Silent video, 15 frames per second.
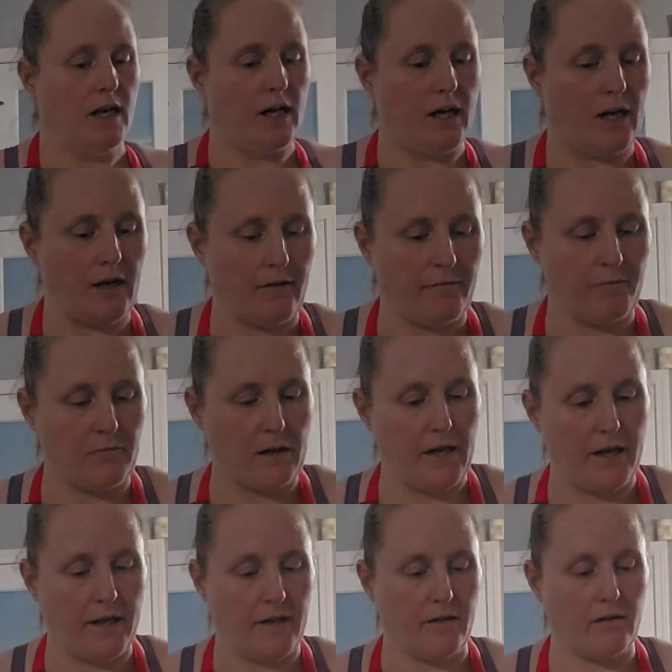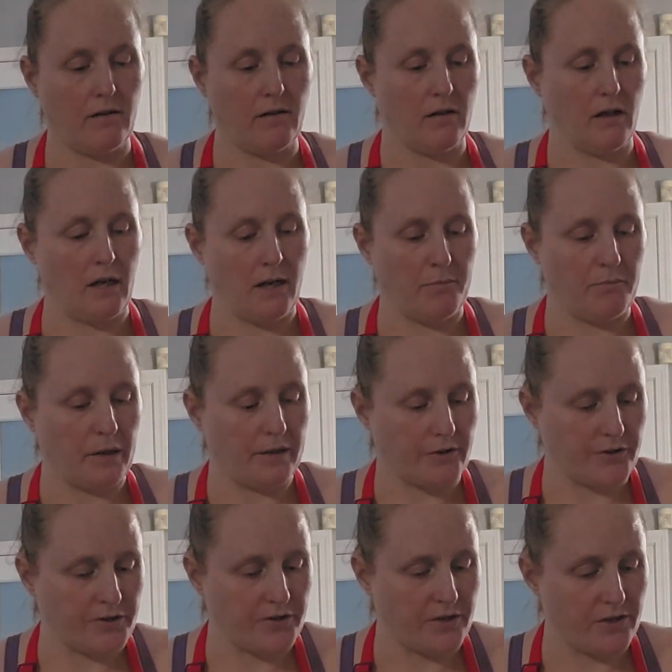my
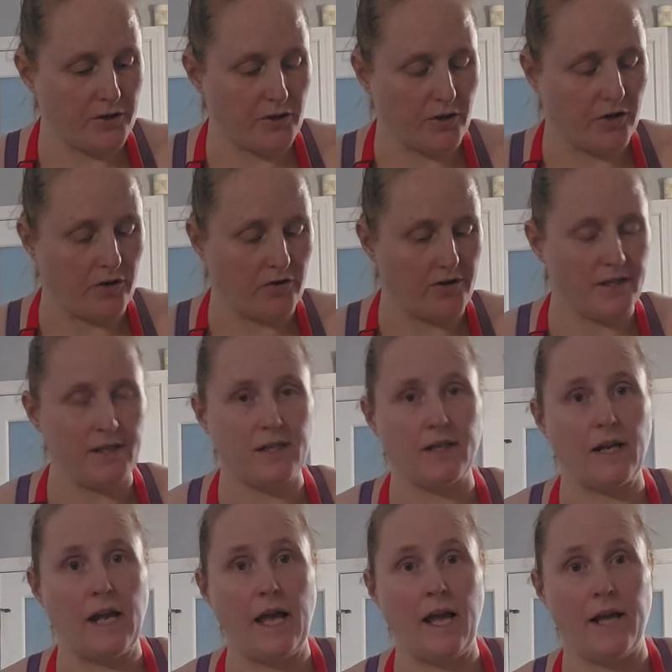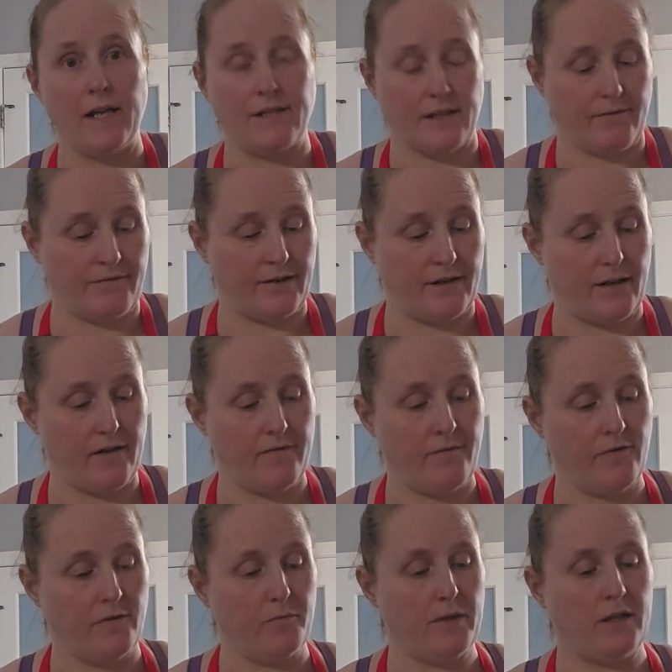butters, sugars, eggs, and vanilla
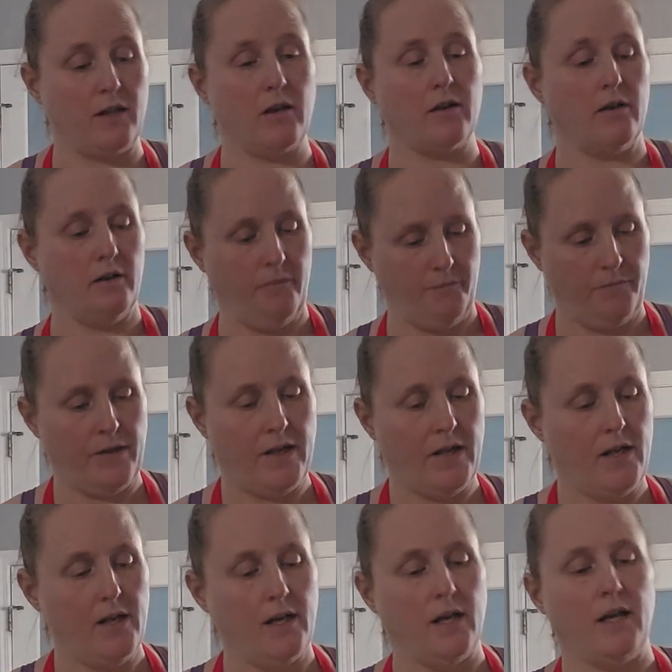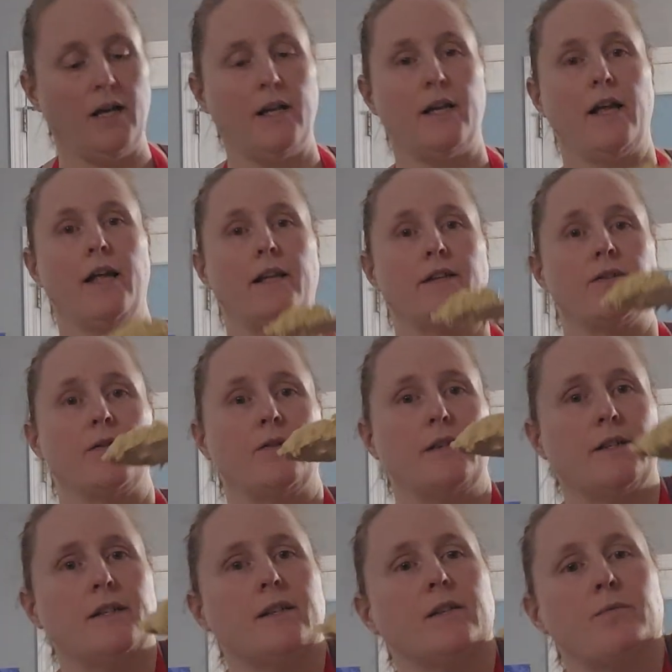for a bit longer. And so
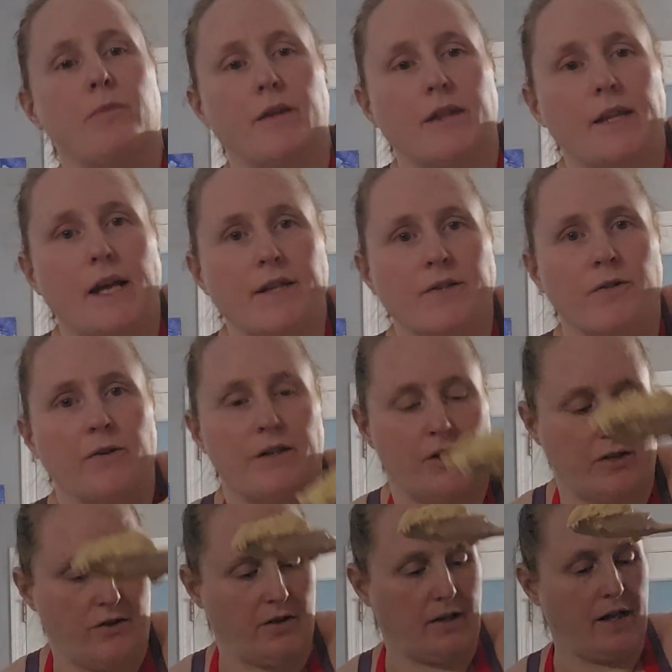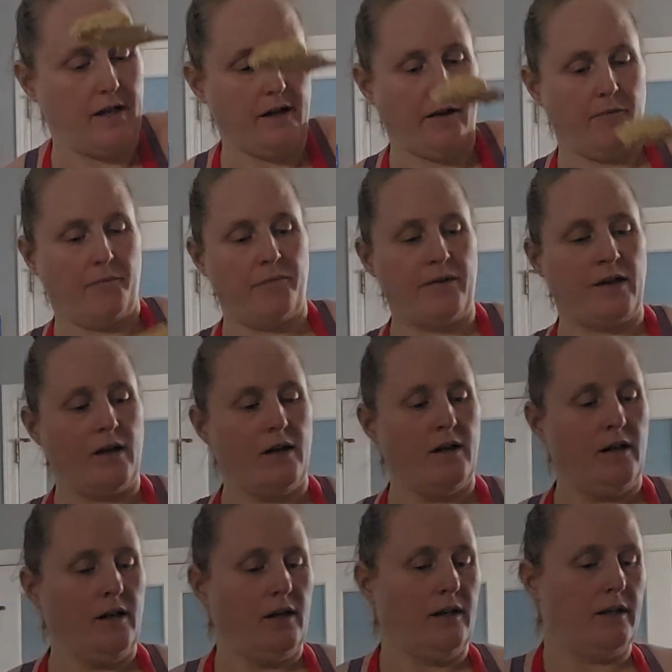this is what that's going to look like.
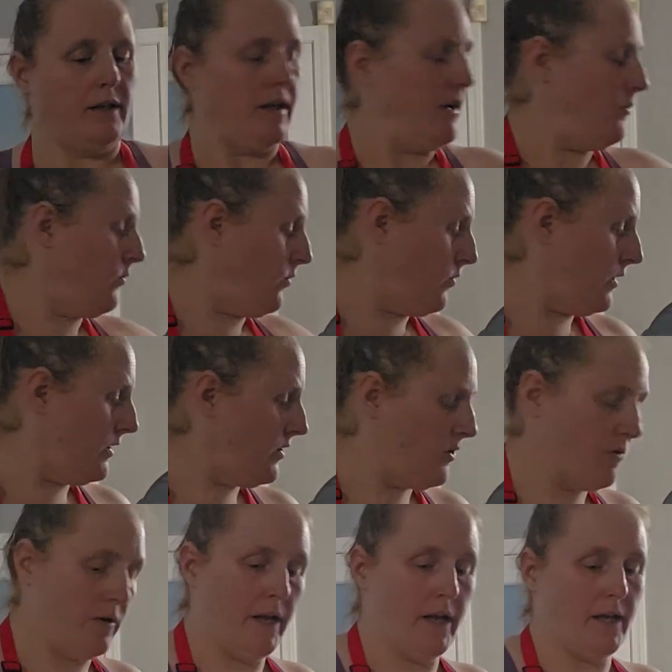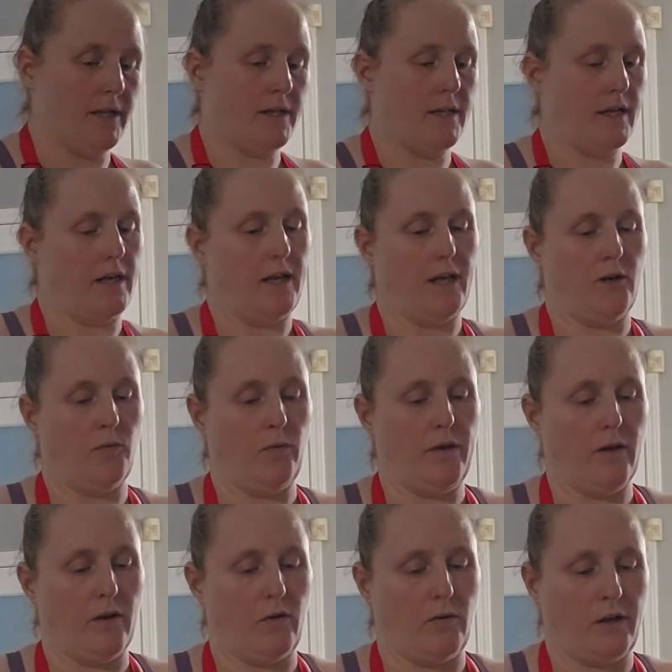Now we're going to go ahead and
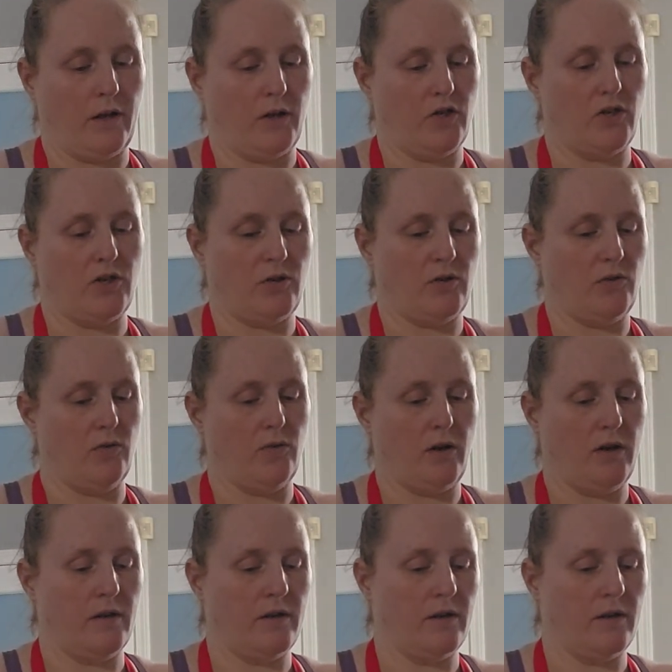we are going to